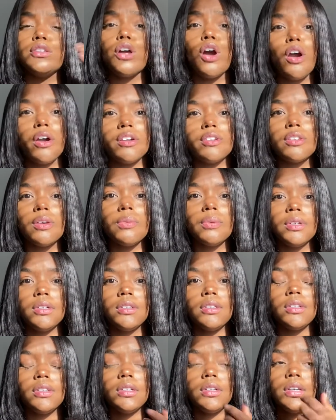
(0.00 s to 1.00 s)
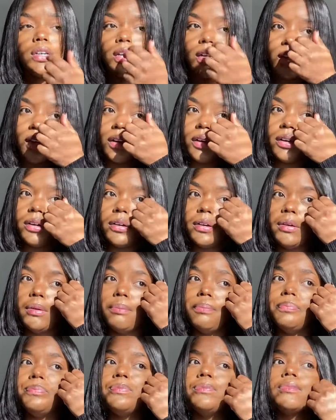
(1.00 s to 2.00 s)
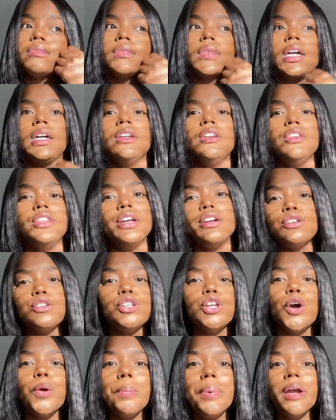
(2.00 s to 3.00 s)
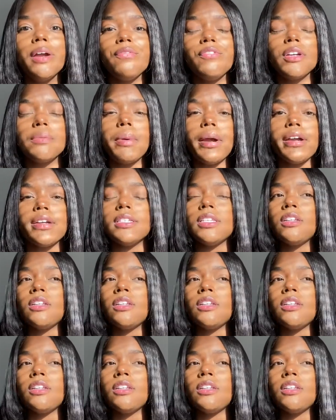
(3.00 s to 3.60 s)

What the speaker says: aren't so good. There's no perfect person.